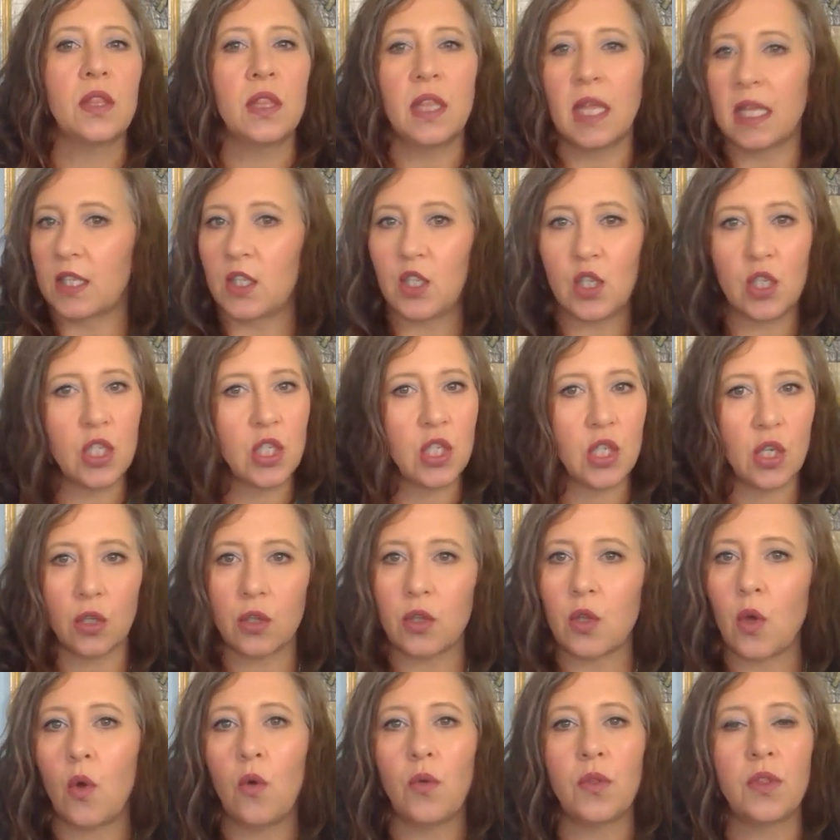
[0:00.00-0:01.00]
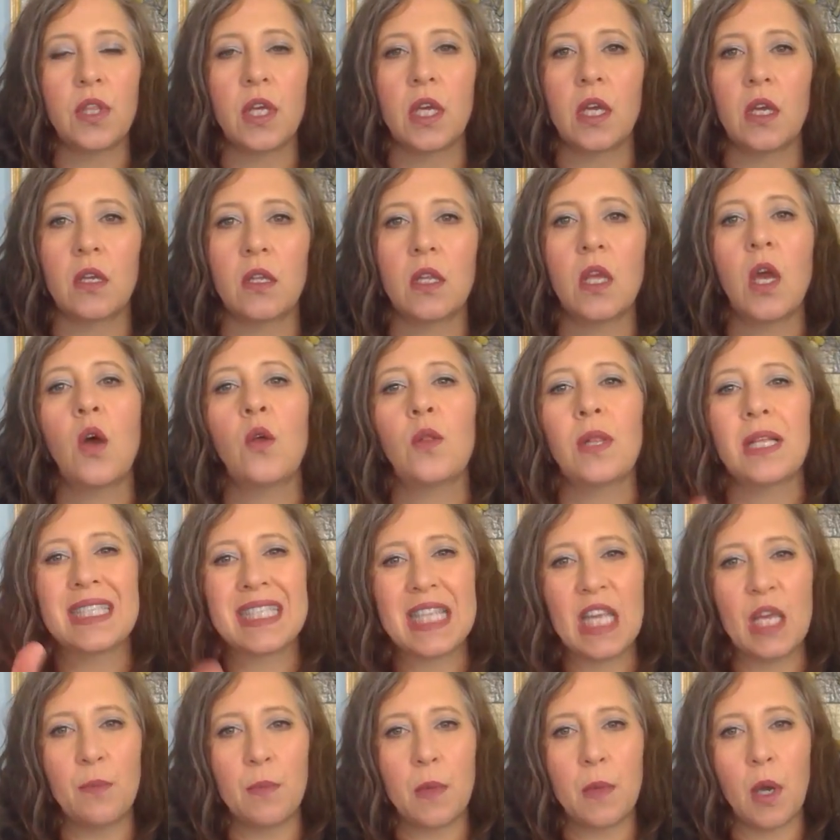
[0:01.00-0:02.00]
Let's just start the whole thing. No, let's
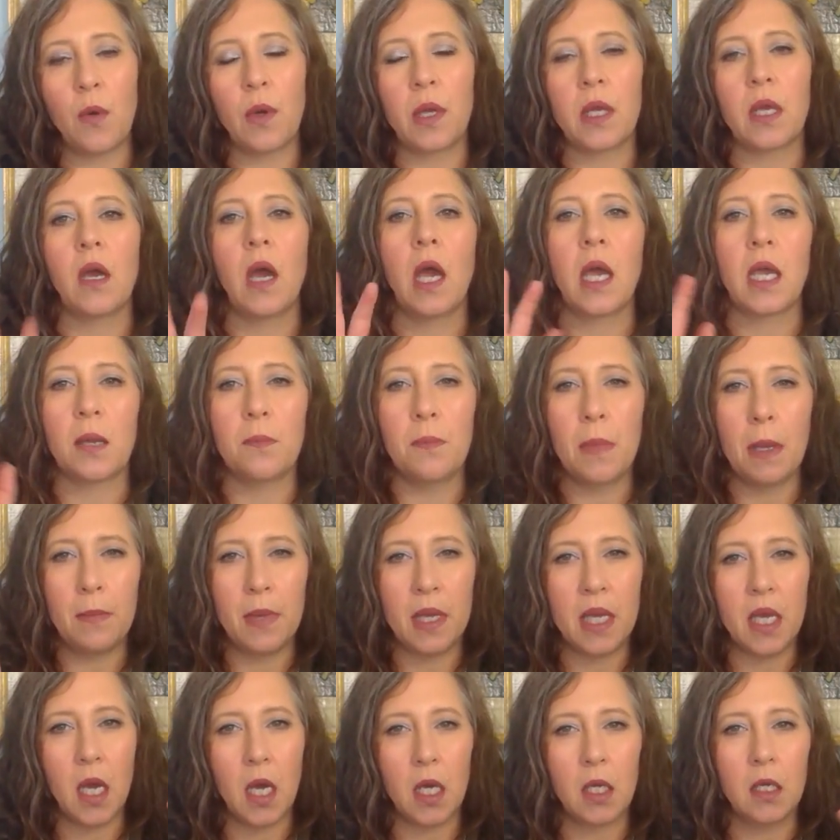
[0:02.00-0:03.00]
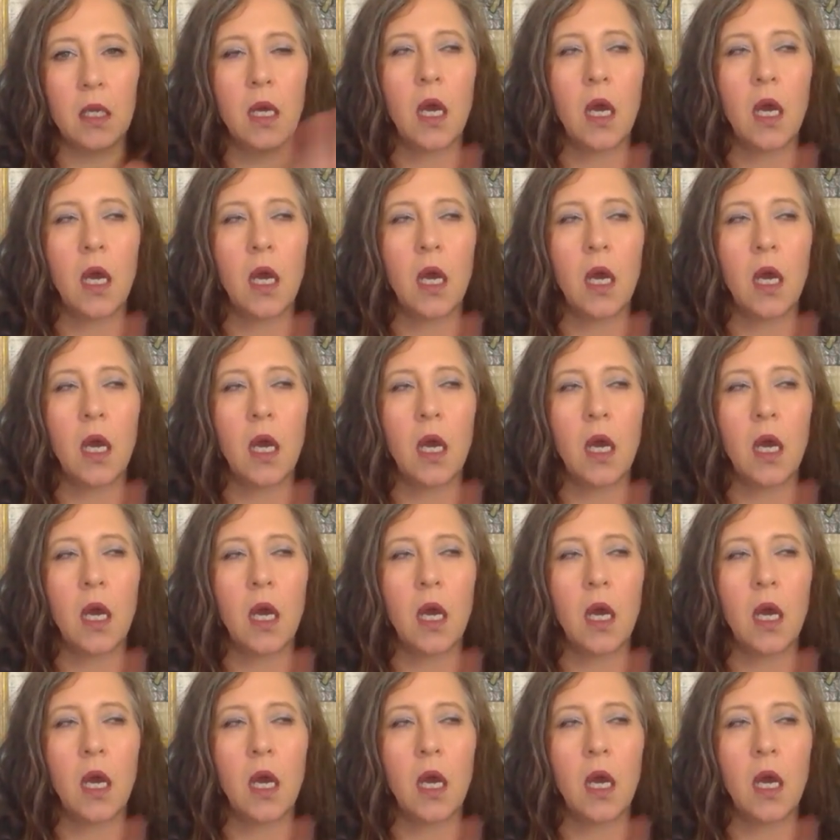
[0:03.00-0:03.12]
keep going. I can maybe cut.